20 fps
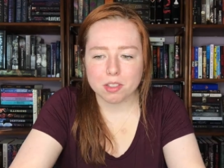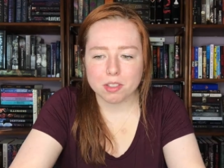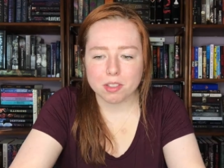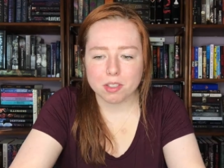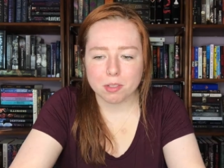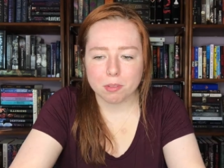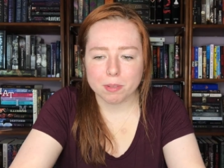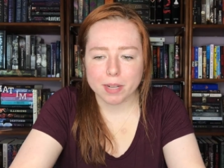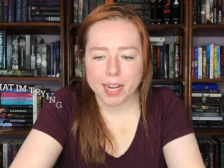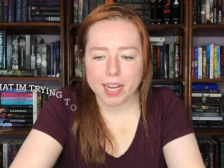
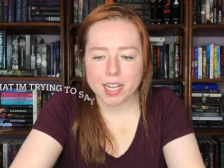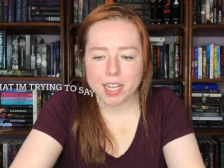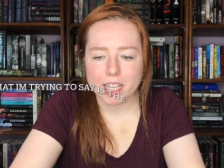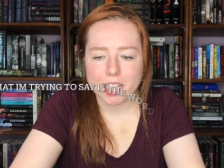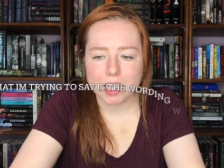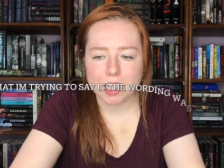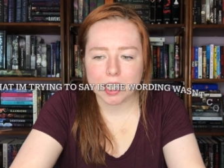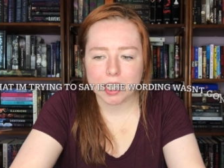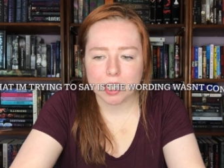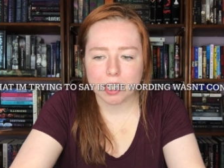The
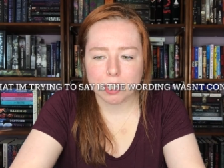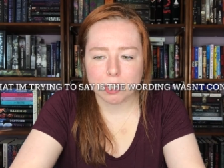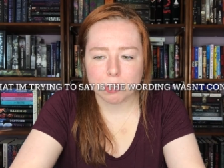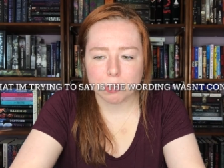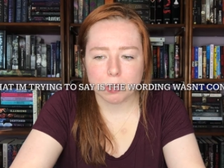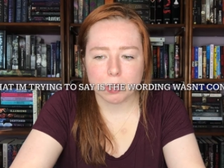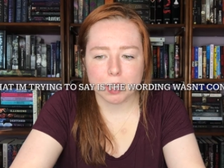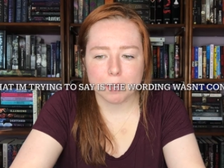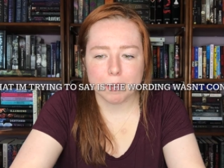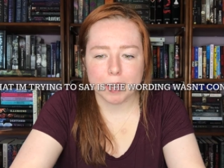writing is
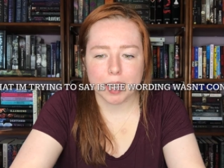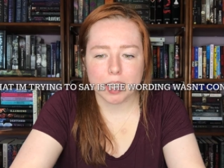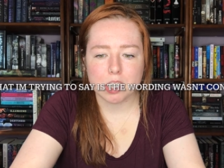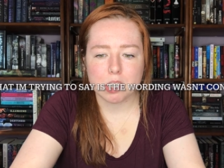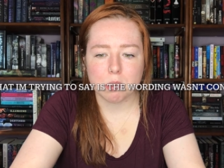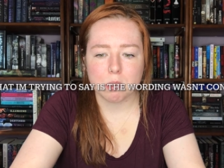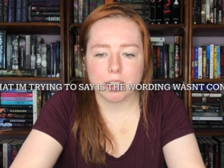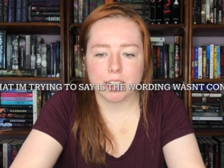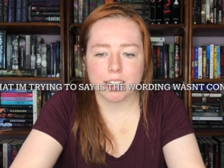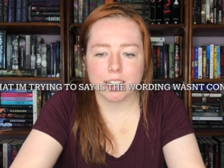really bad
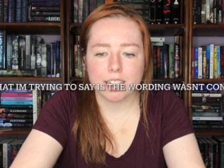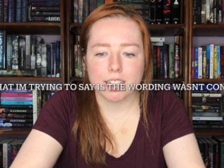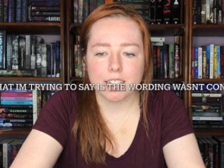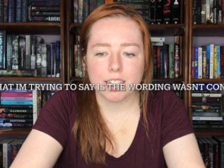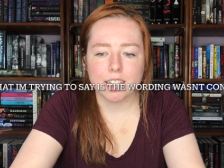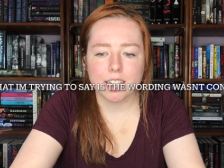to where